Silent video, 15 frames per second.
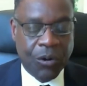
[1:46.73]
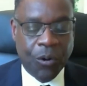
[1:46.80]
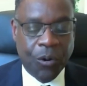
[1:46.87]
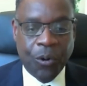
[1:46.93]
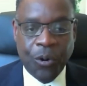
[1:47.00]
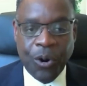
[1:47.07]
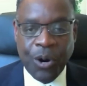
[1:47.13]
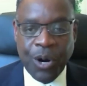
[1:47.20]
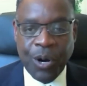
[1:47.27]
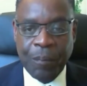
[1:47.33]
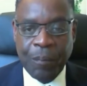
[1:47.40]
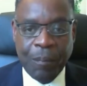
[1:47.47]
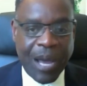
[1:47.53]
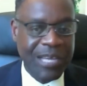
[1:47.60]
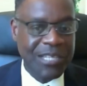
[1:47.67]

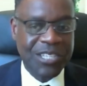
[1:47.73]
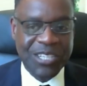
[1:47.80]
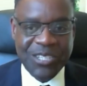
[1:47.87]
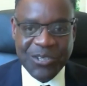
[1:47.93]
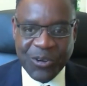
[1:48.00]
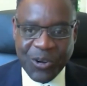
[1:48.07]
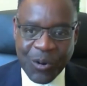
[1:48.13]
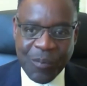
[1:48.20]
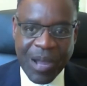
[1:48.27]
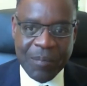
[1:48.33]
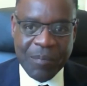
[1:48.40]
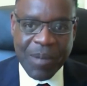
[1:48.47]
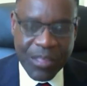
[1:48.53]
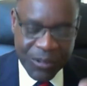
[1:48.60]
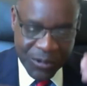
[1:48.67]
or my sister, or my
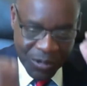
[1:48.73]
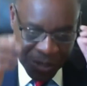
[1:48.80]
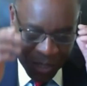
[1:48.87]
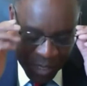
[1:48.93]
mother,